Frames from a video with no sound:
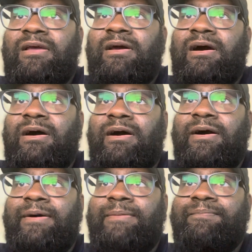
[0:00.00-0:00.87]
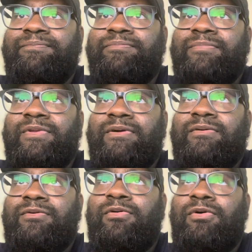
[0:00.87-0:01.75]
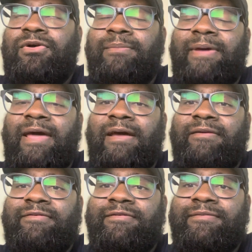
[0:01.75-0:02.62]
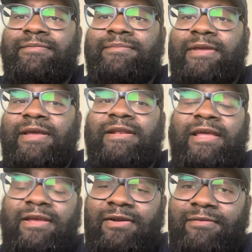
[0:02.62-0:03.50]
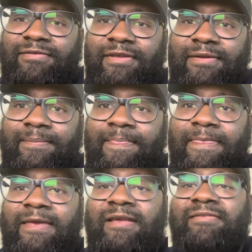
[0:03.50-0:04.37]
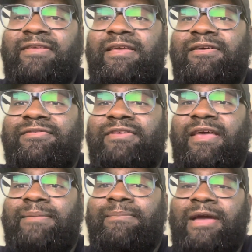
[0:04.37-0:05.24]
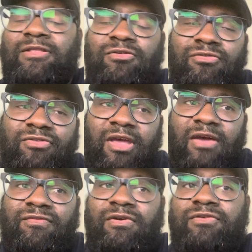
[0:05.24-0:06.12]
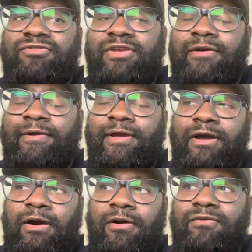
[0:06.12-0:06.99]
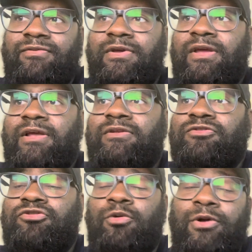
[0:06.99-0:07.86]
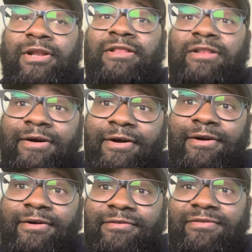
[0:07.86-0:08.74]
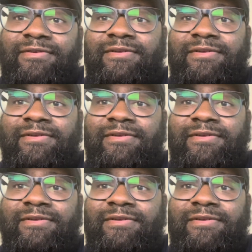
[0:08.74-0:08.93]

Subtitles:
quarterbacks in the NFC. He said he'll take Matthew Stafford, Jared Goff, Jordan Love